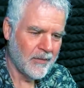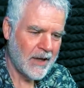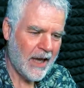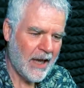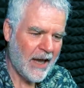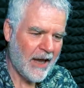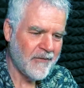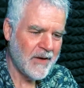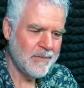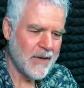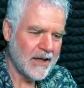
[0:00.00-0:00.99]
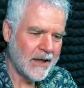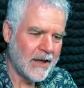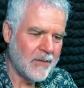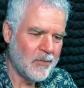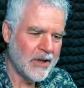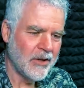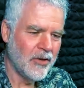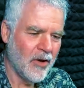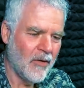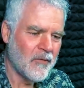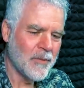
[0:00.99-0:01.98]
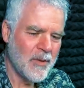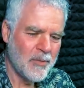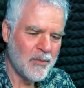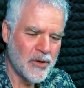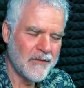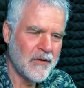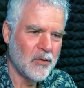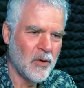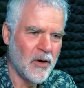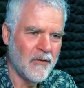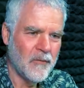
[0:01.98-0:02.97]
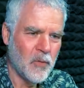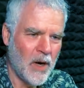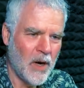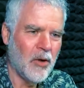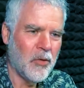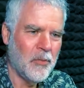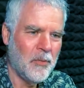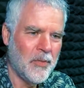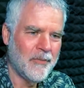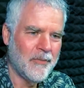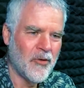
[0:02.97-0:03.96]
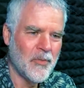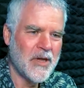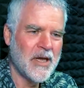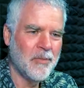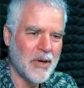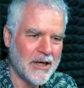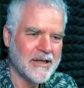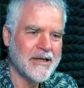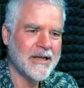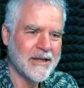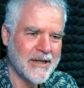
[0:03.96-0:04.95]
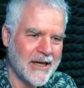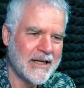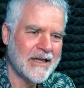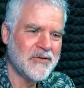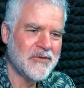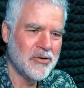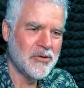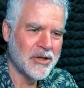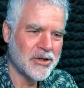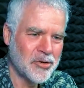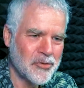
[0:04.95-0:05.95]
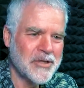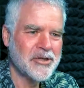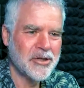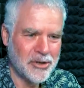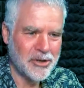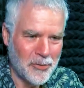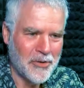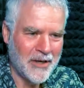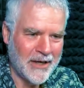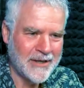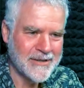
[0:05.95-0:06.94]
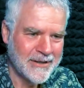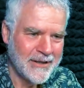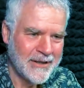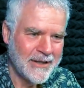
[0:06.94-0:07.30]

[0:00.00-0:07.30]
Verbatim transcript: having money, but not from a point of view of wealth, but from the ability that that gives you the choice to do things. Mm.